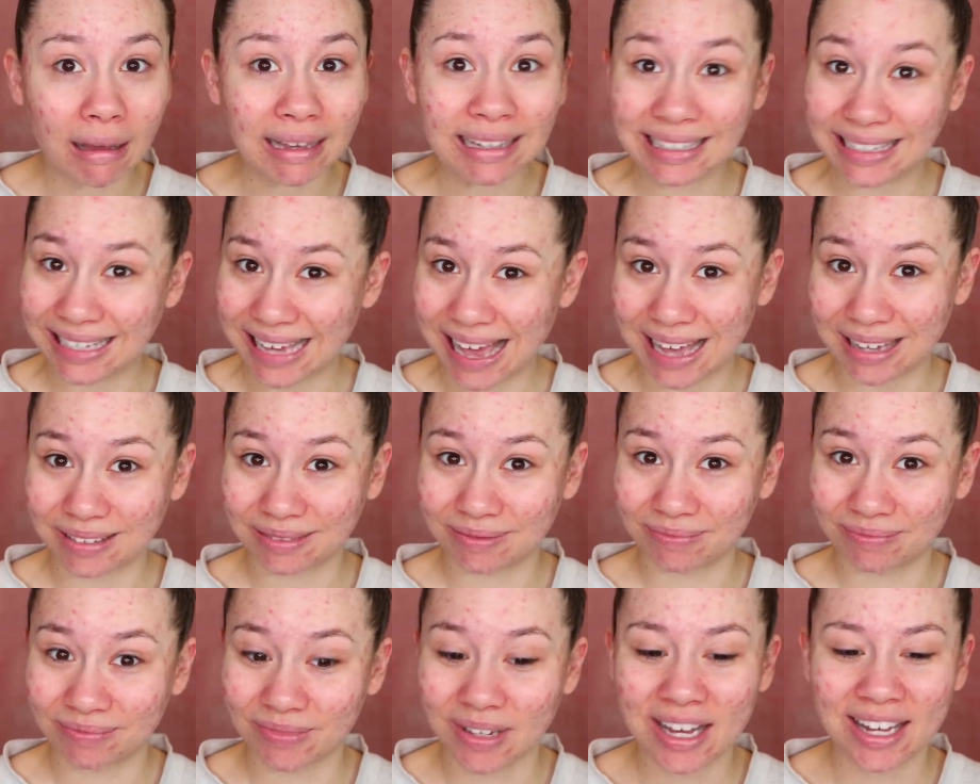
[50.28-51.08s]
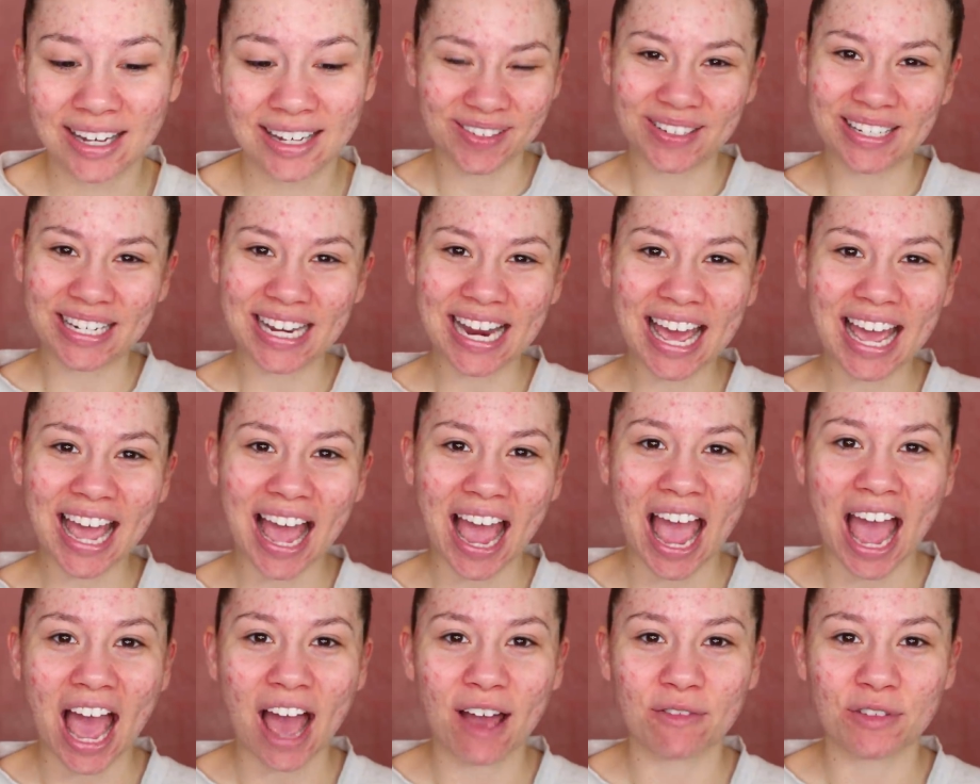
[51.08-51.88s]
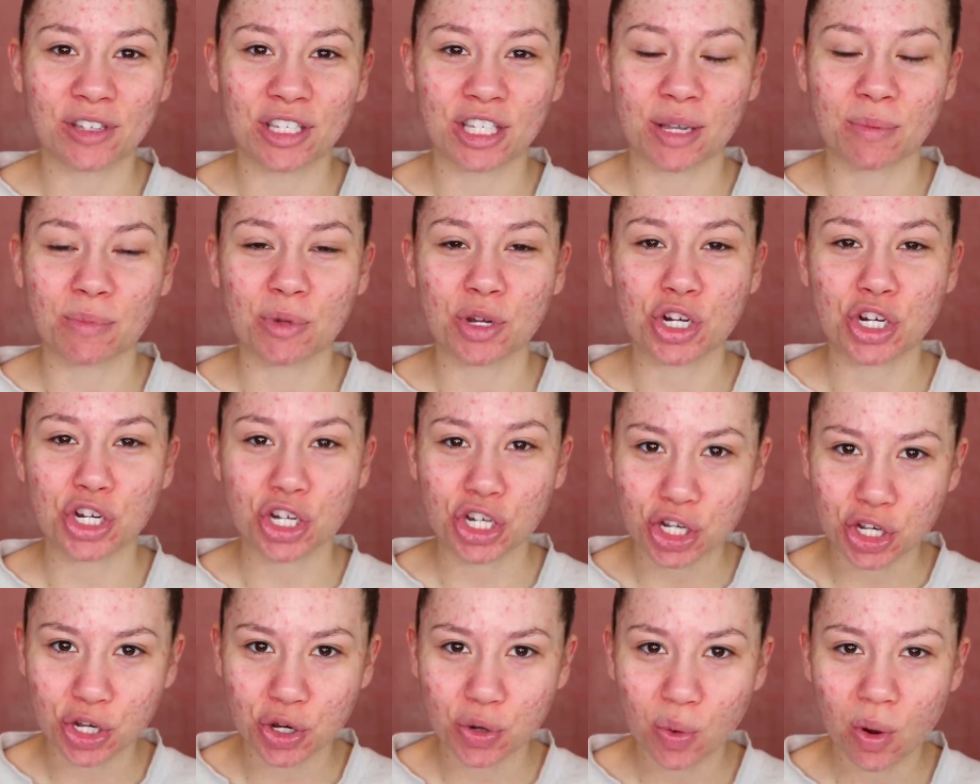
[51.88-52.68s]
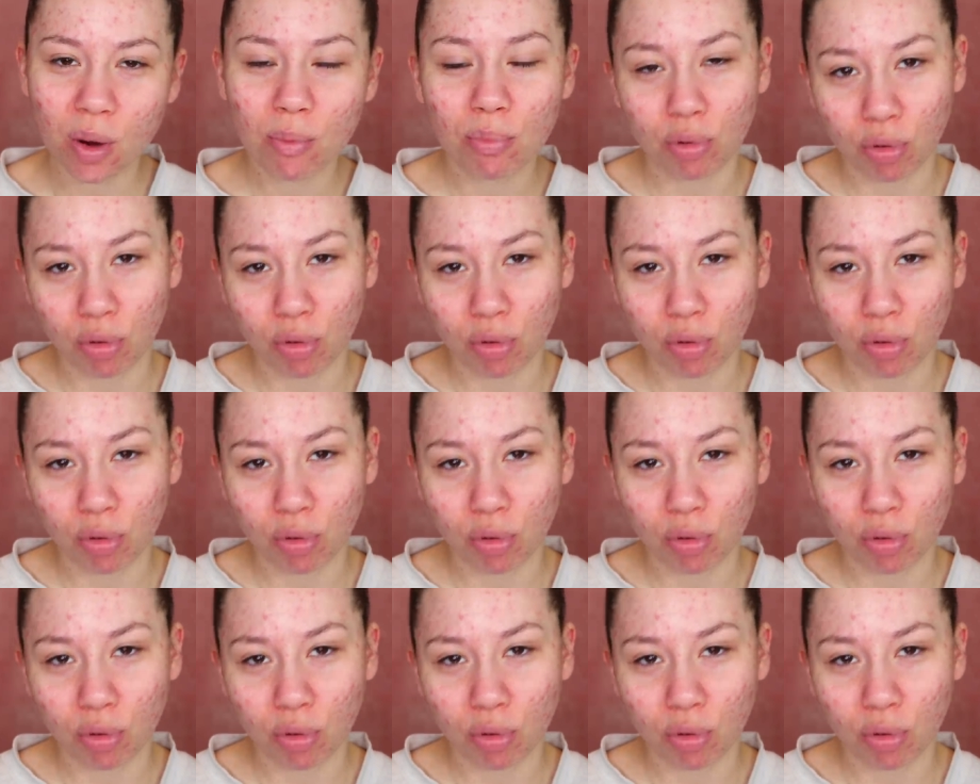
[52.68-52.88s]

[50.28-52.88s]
Yeah so today I have some new